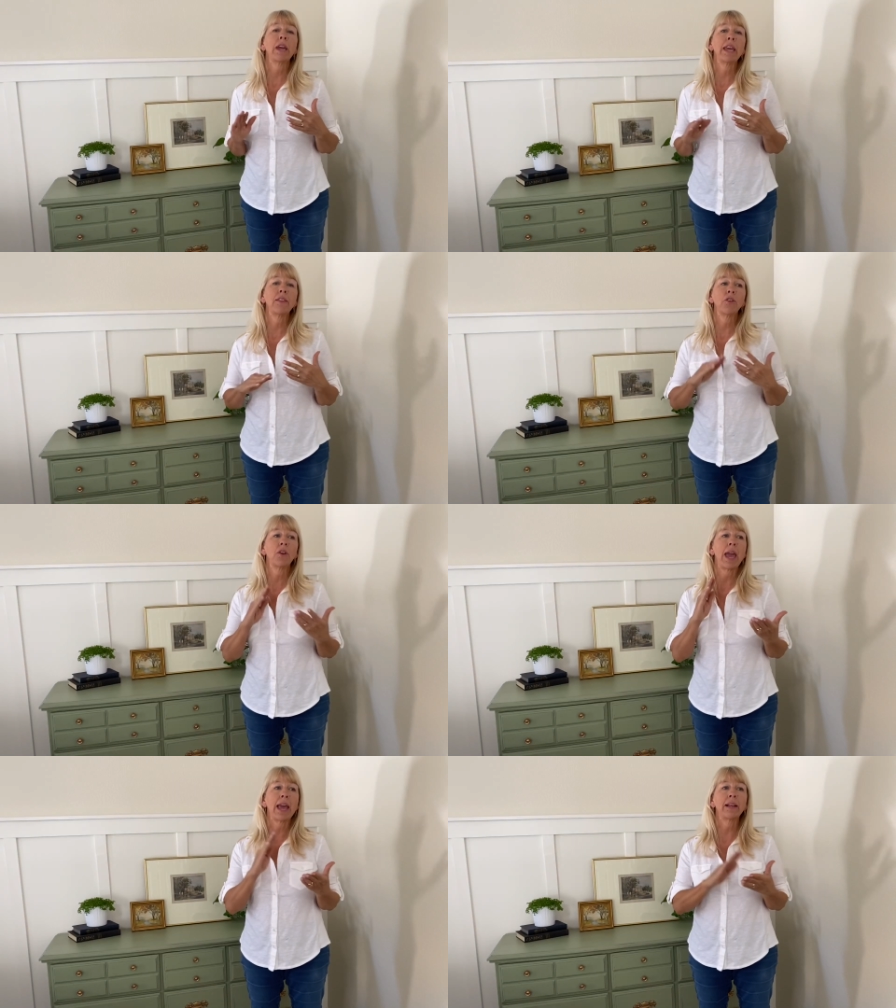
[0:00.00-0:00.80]

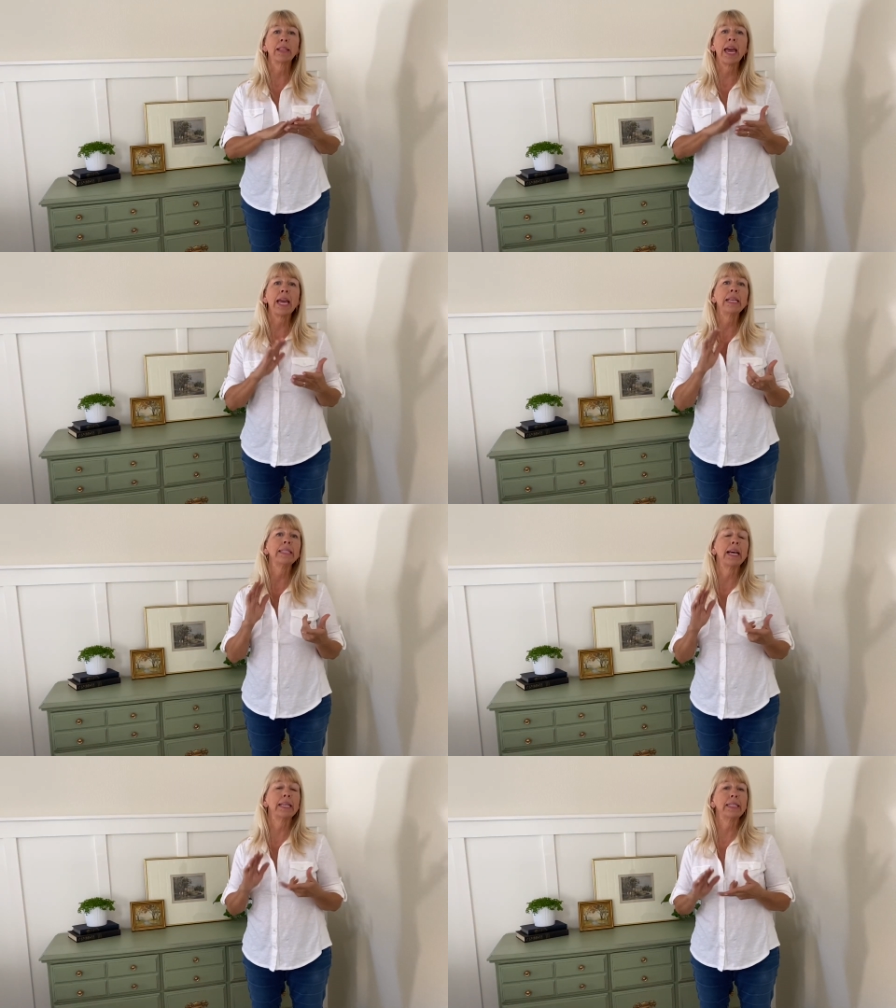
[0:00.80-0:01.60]
either a
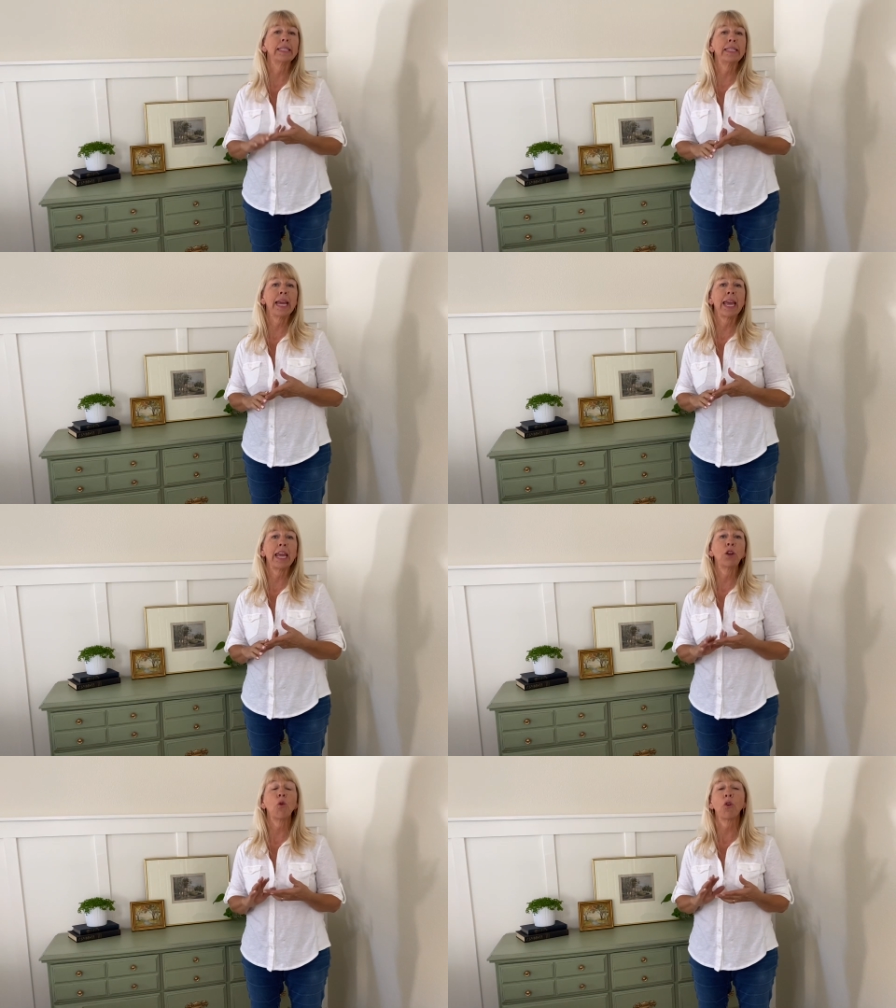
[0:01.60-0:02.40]
glaze, a
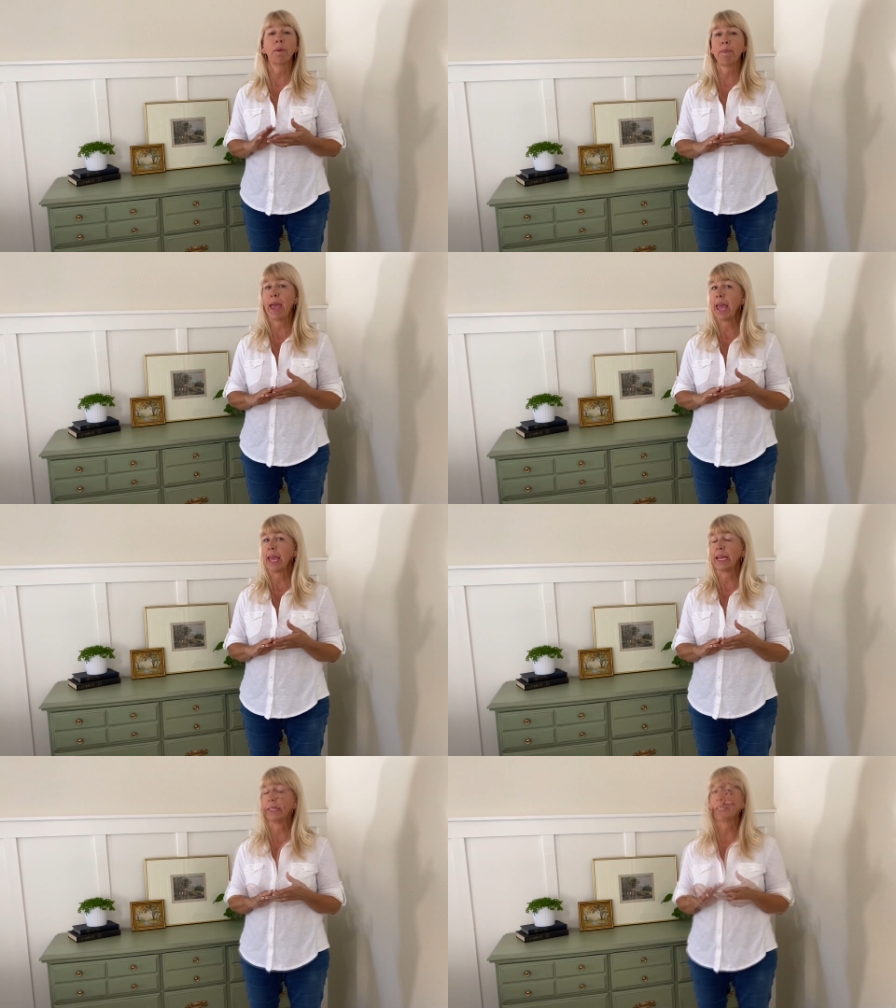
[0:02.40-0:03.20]
stain, or a
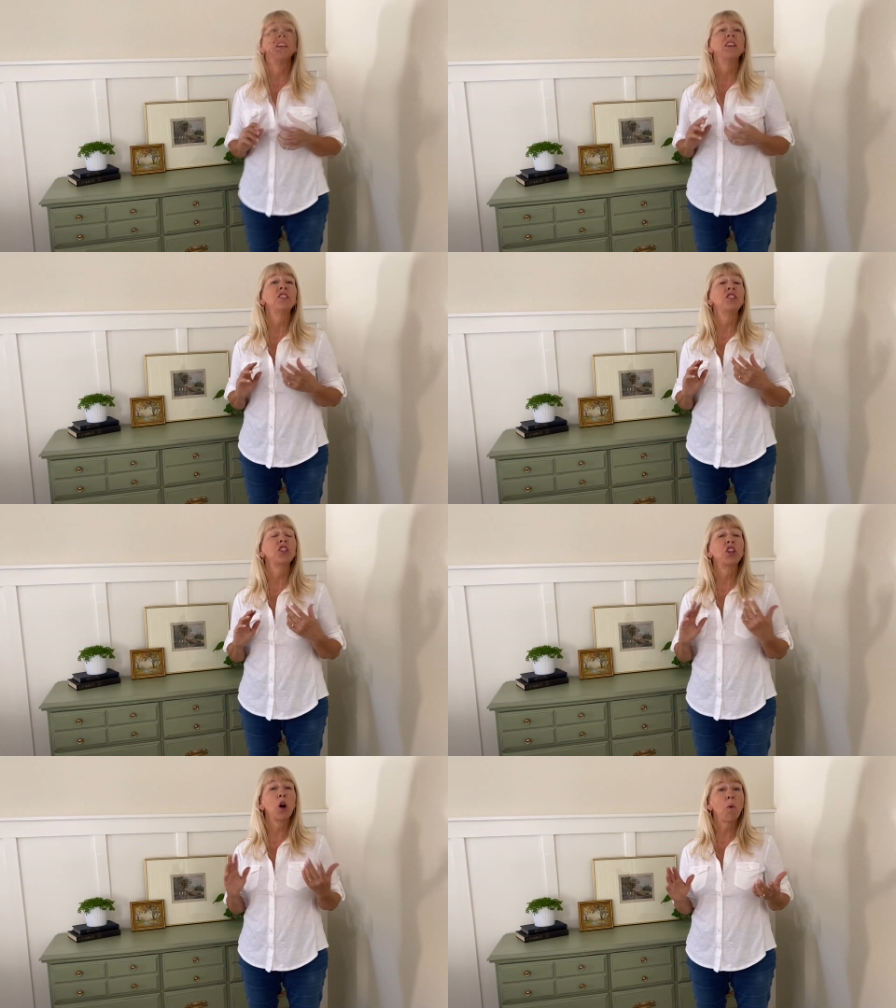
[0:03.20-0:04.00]
paint to
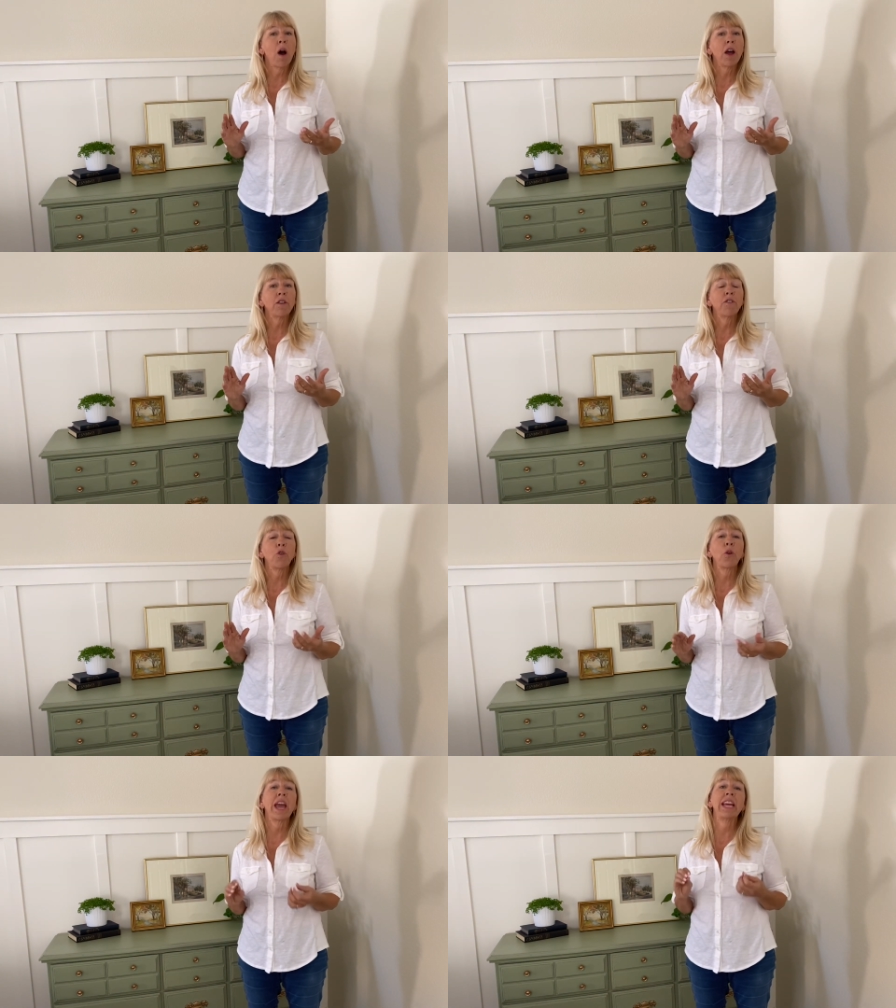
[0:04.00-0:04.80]
go on
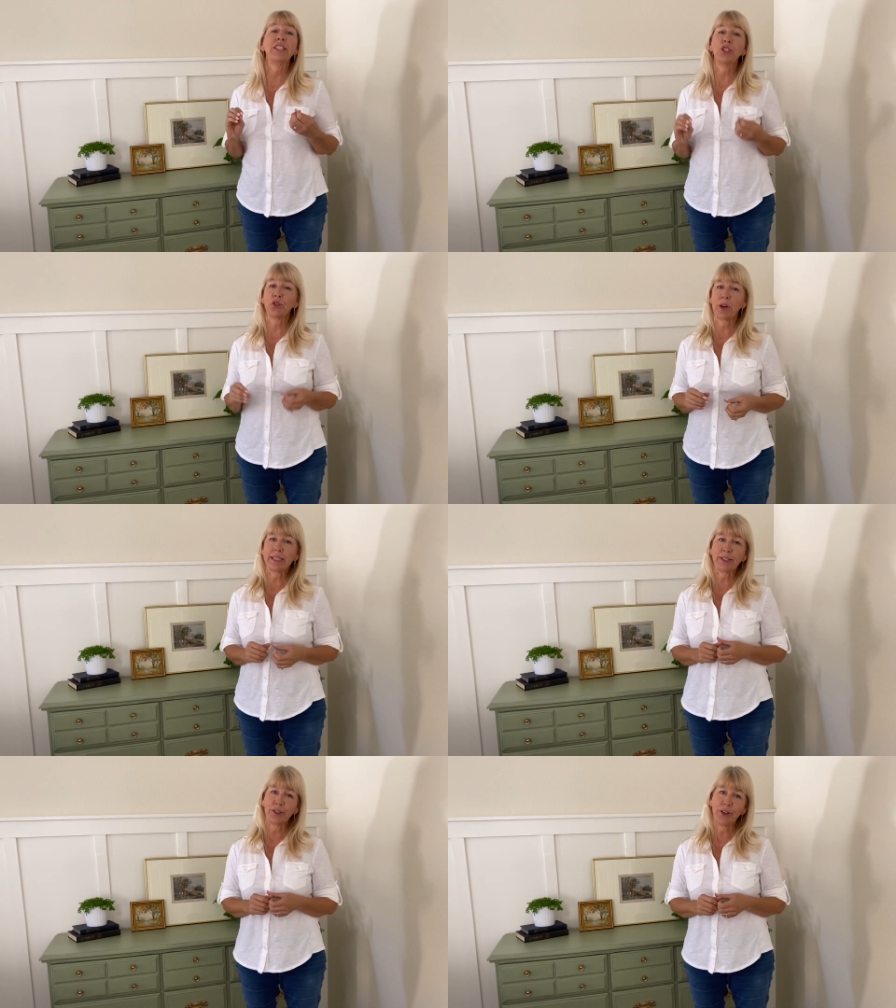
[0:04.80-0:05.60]
for a
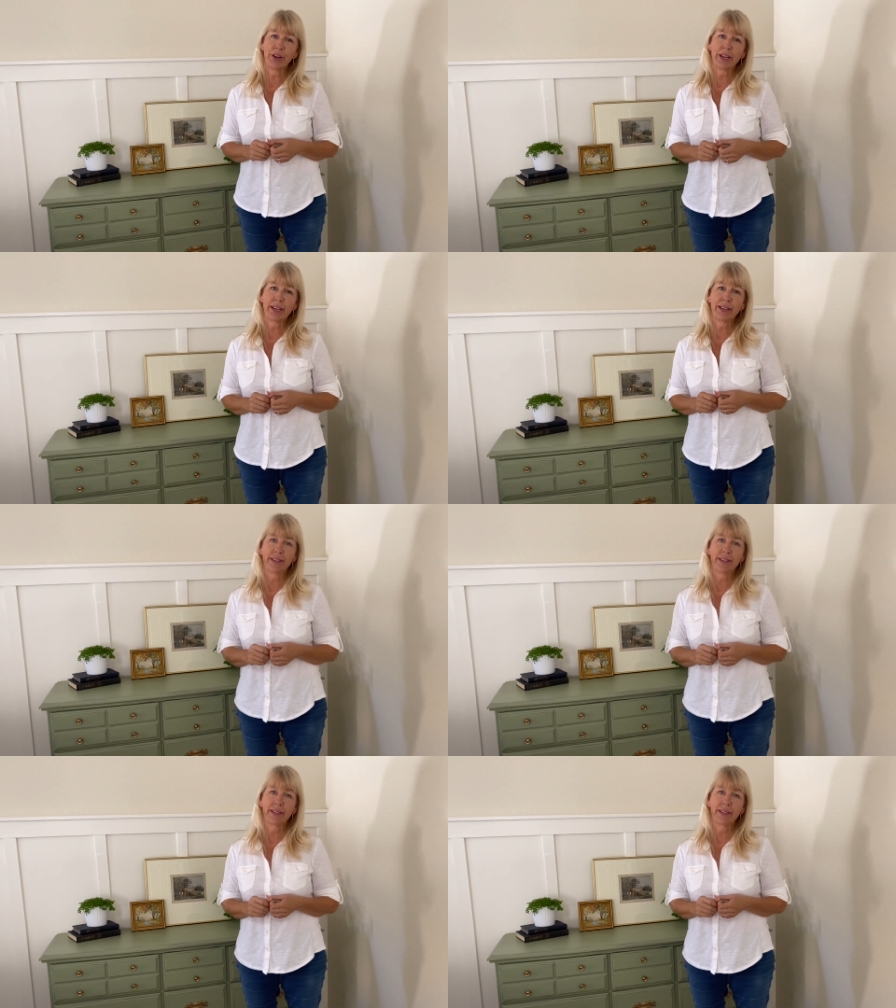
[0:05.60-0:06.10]
distressed look.